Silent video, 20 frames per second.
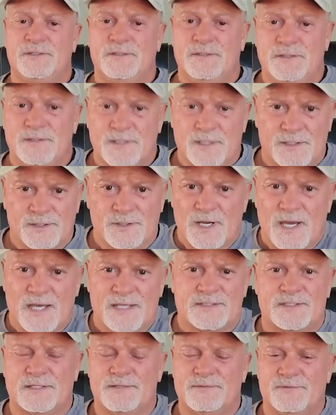you
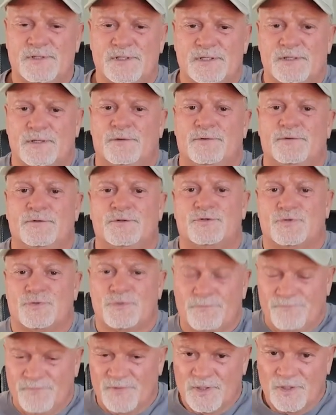guys
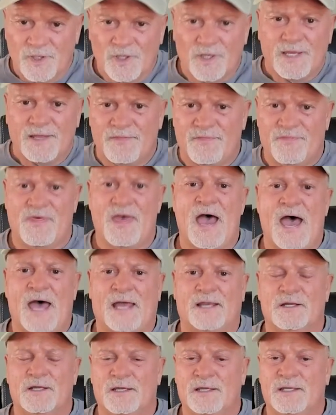look at that.
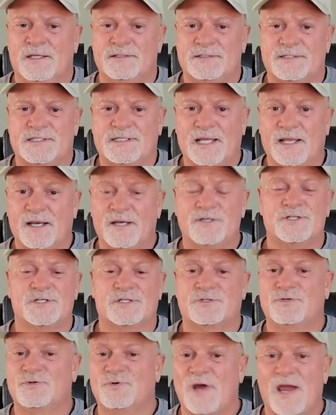Instead of
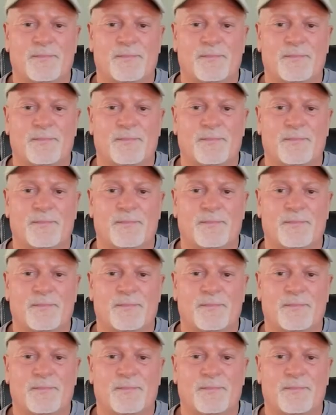just grabbing a